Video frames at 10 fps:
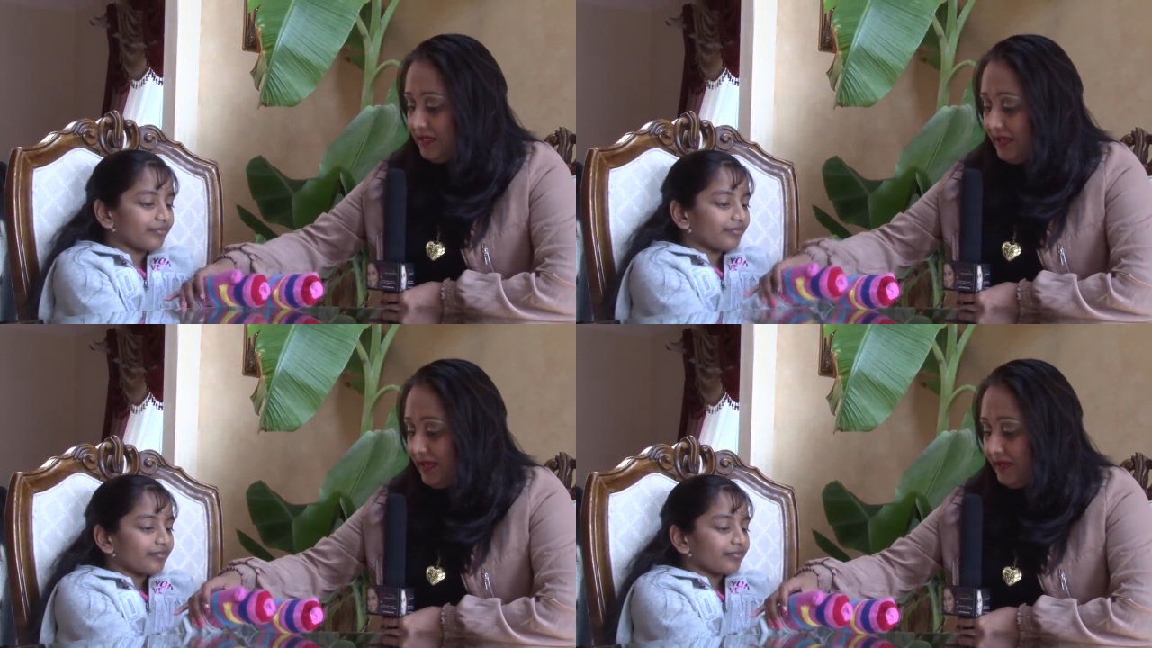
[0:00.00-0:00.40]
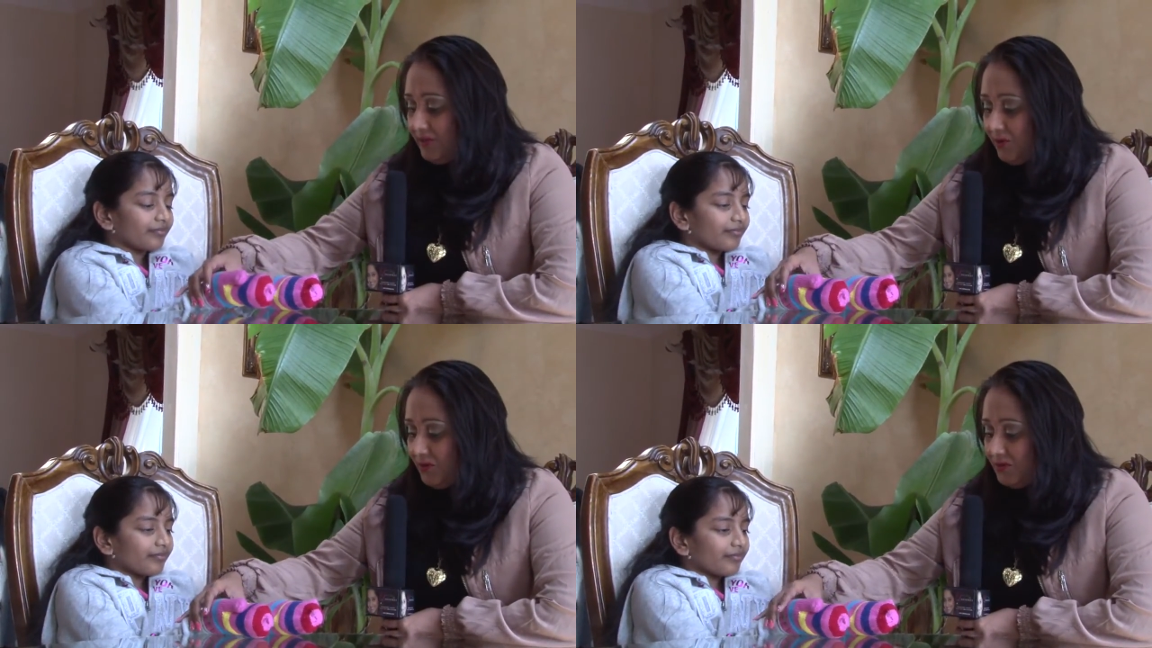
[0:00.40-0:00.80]

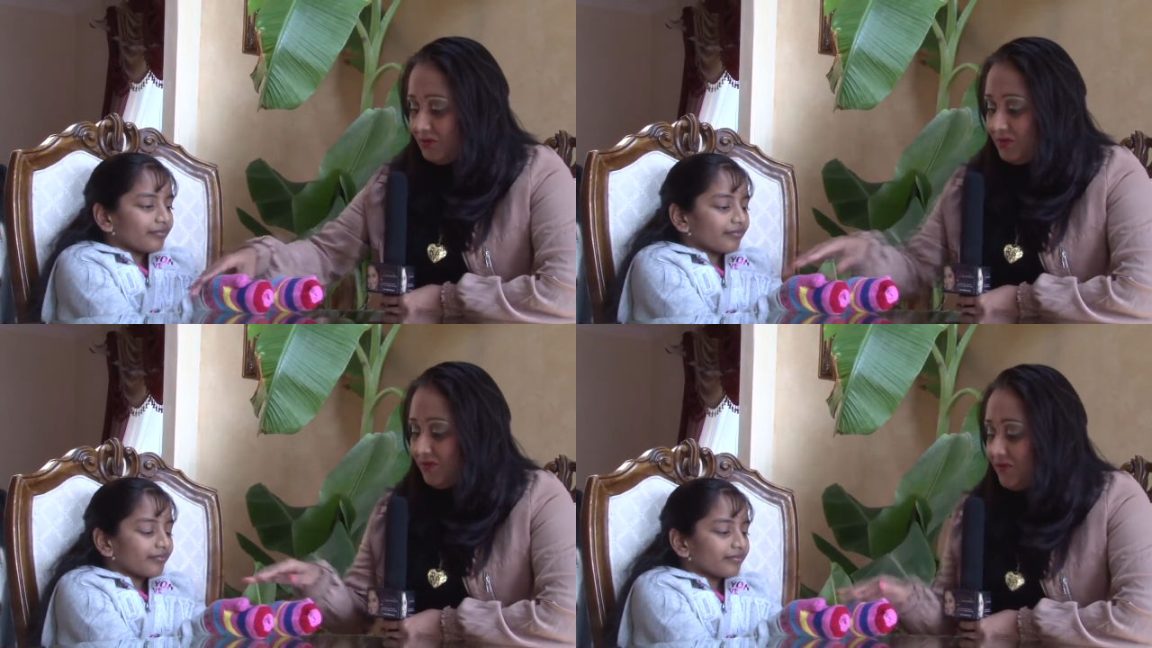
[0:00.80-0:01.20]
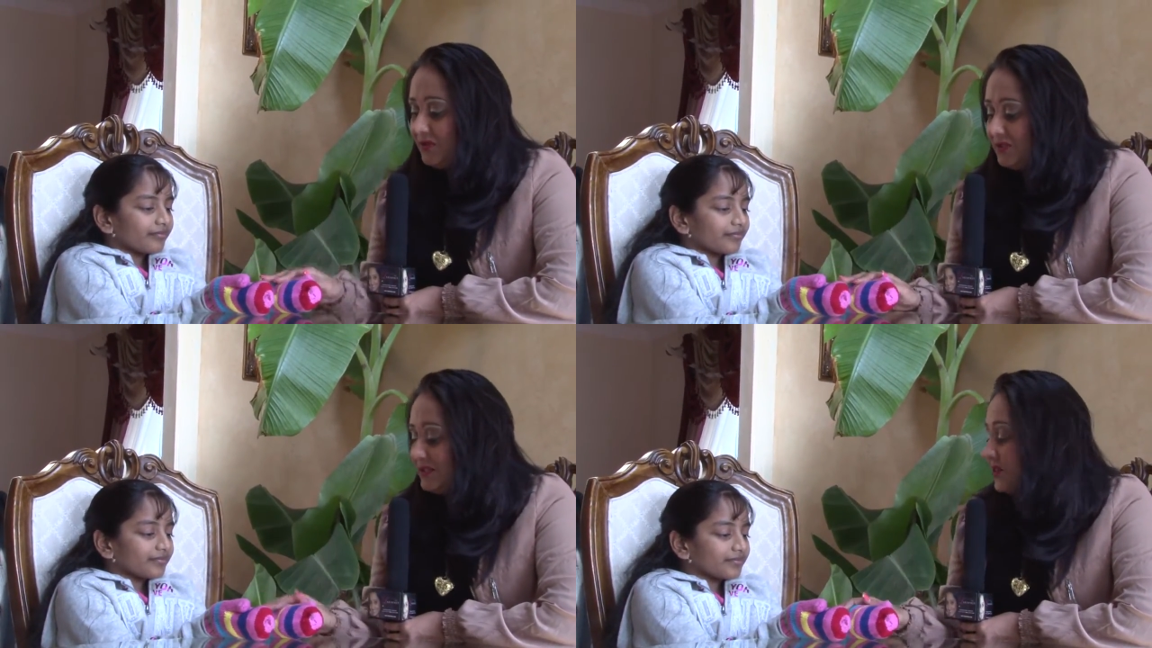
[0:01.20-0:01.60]
Speaker 1: anywhere between
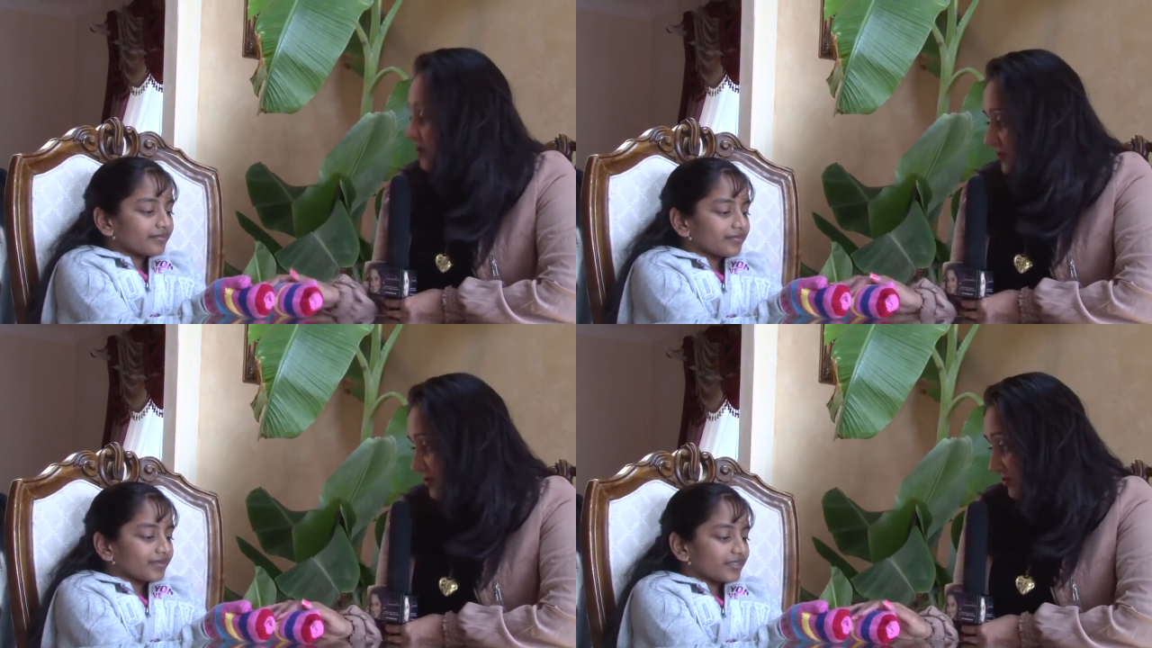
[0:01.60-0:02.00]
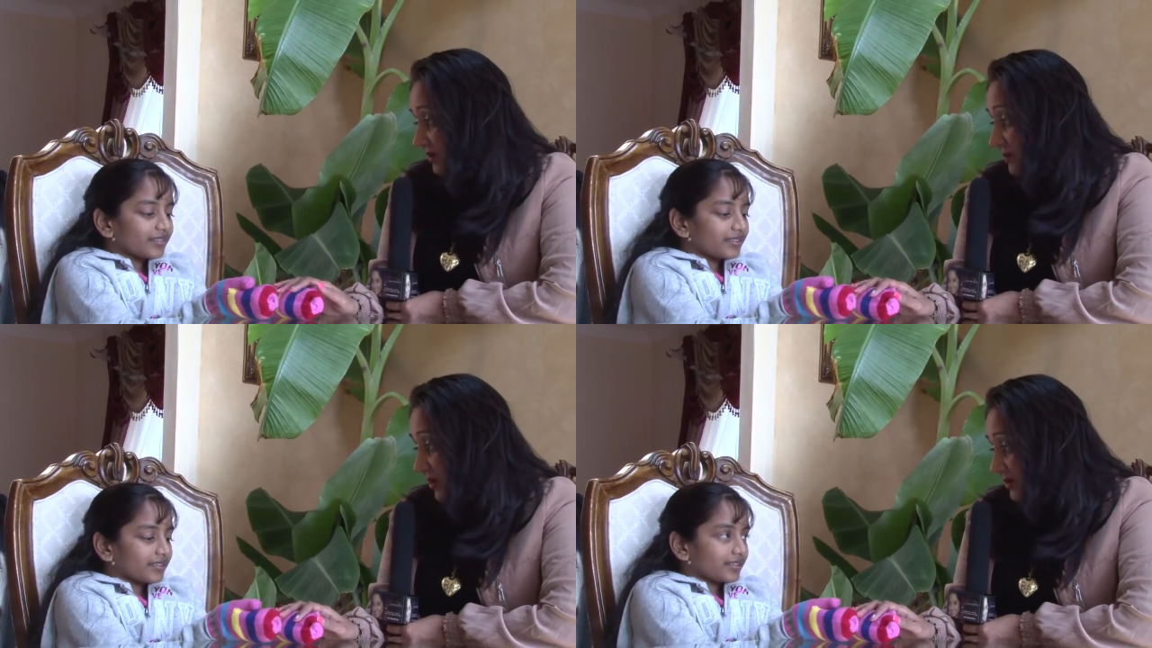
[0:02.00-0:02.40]
first and third degree
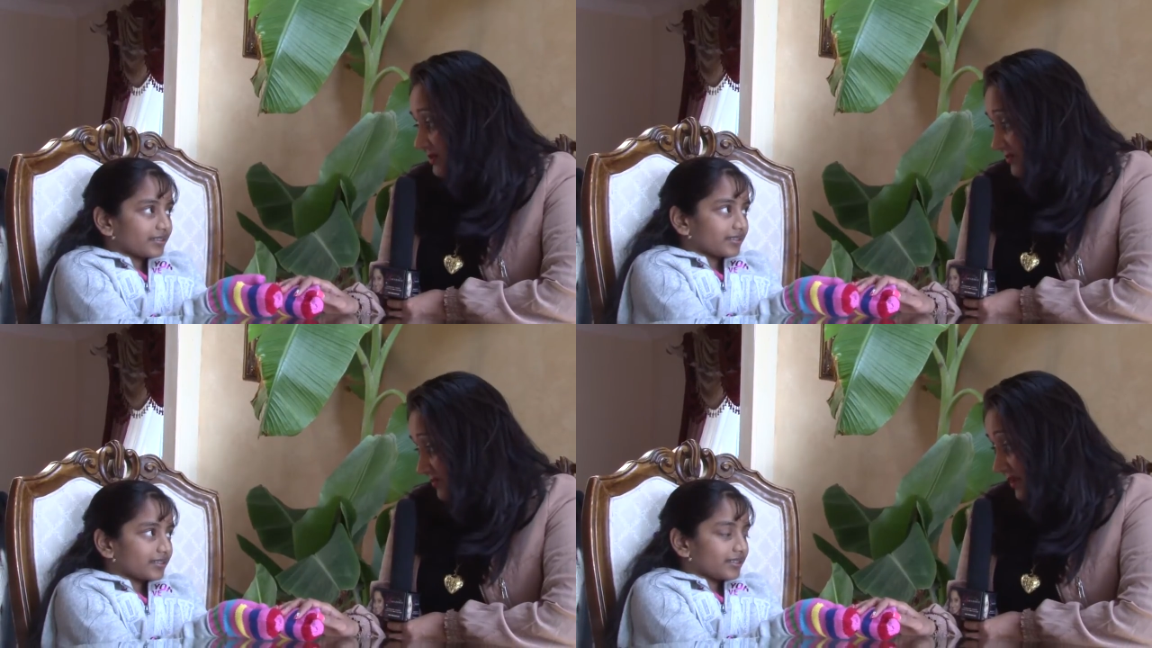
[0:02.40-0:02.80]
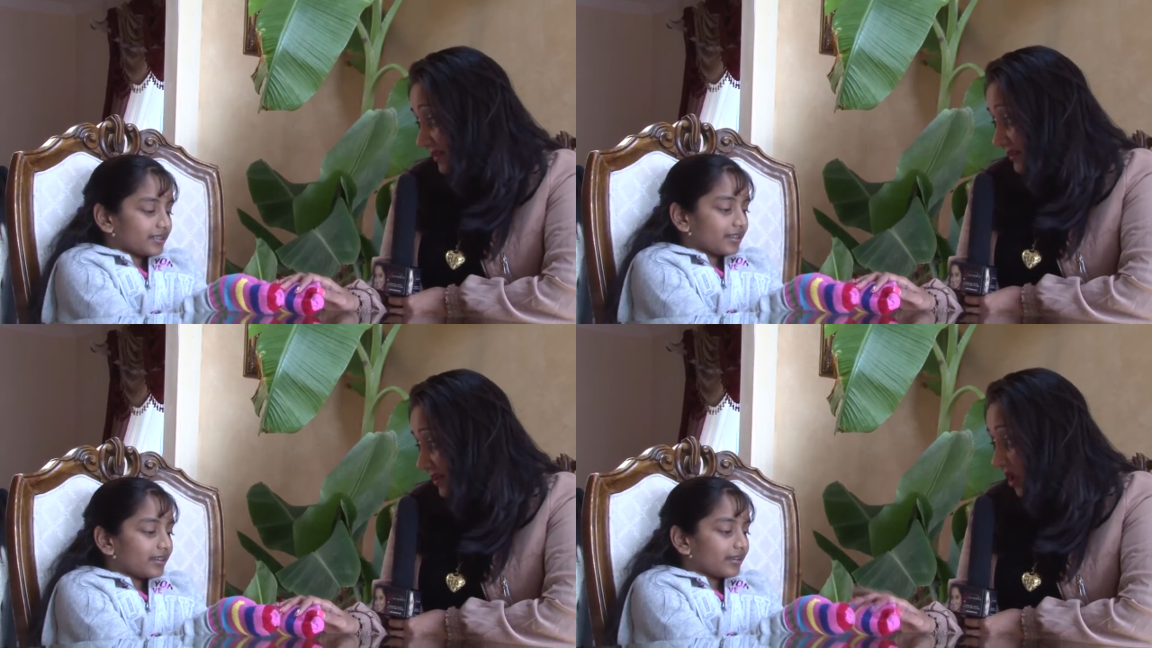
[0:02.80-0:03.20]
burns,
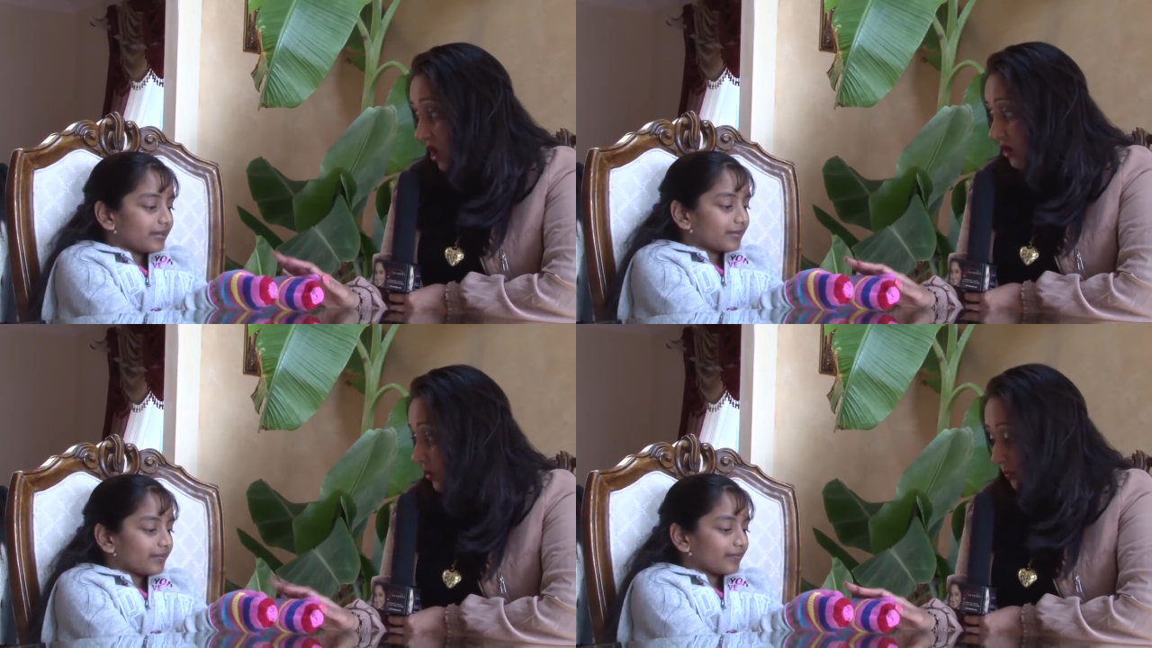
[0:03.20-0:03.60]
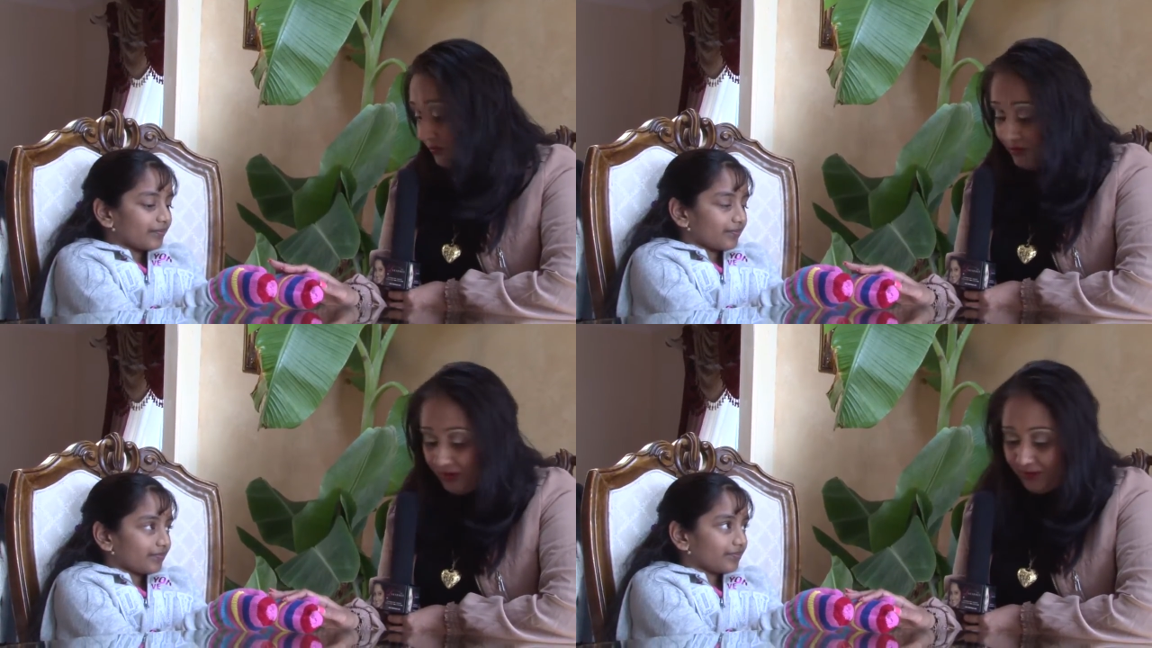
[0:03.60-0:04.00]
right? All
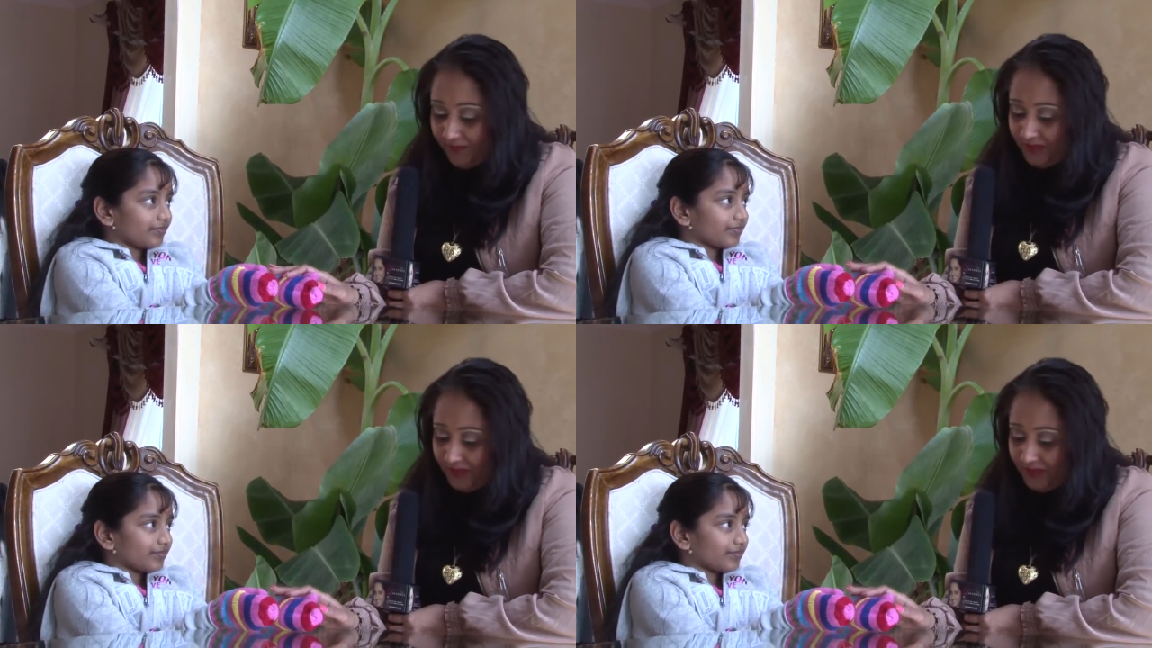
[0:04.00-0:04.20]
over.